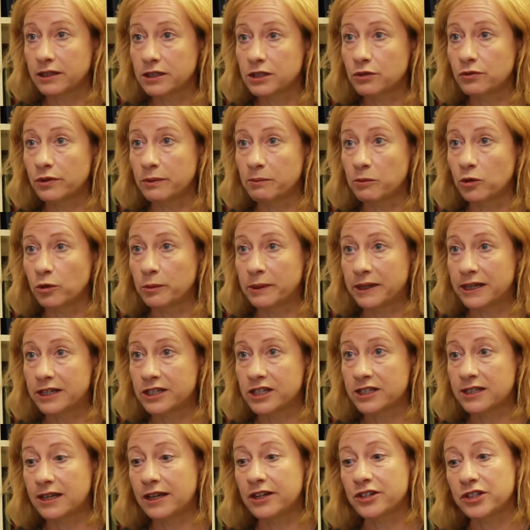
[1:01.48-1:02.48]
to employment
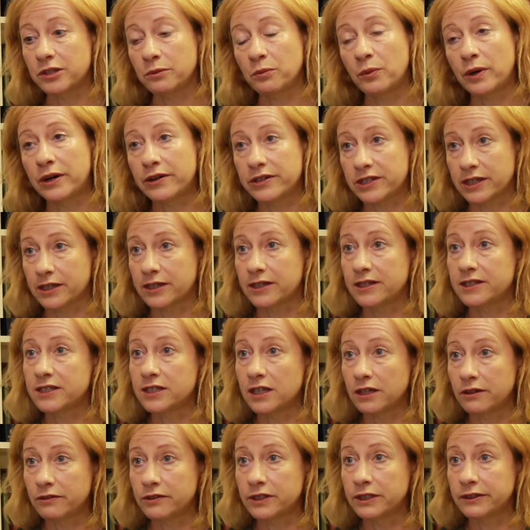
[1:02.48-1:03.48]
legislation, whereas a
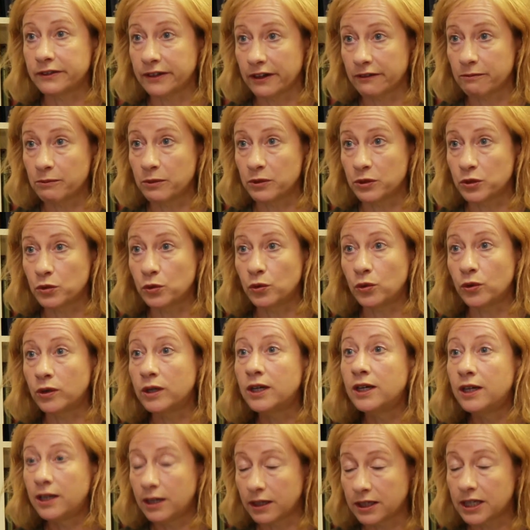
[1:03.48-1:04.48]
Conservative government or
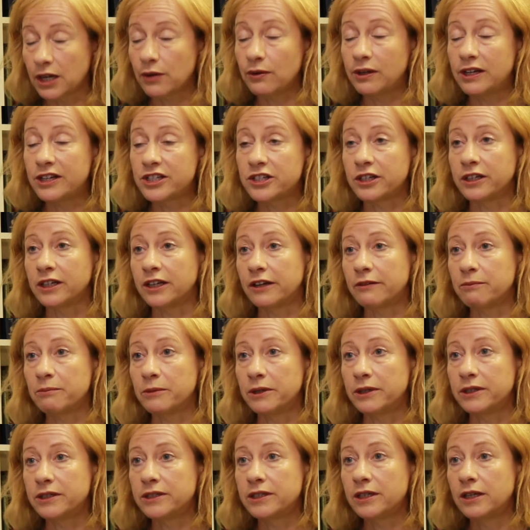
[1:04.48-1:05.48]
a coalition
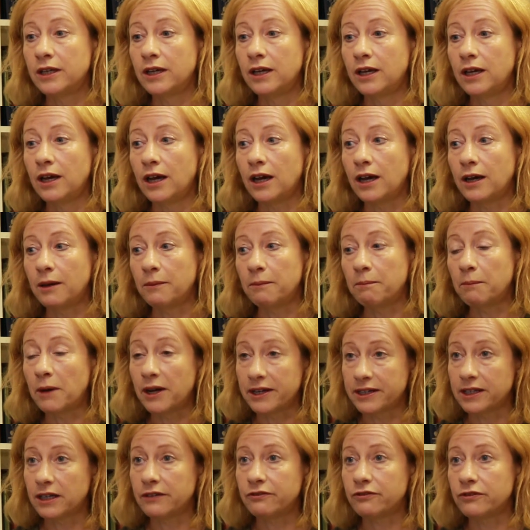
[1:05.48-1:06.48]
government
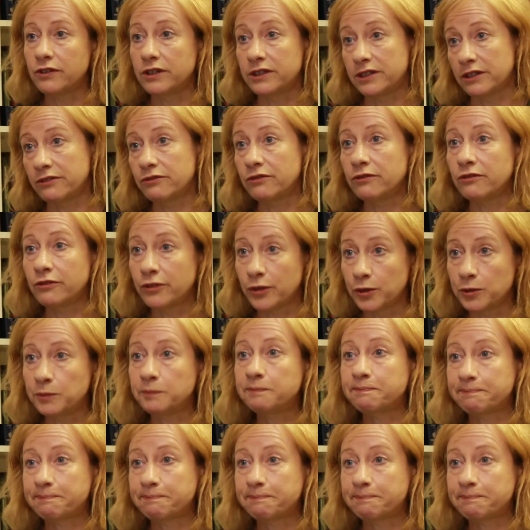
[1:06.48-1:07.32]
might have a different view.